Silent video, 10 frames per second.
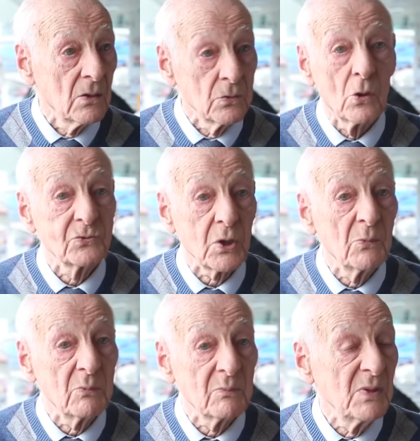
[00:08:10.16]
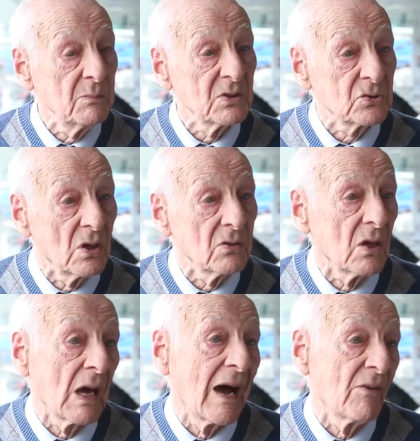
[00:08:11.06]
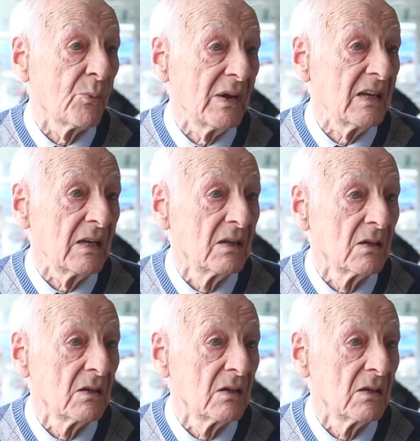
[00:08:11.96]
No, somebody would meet me halfway,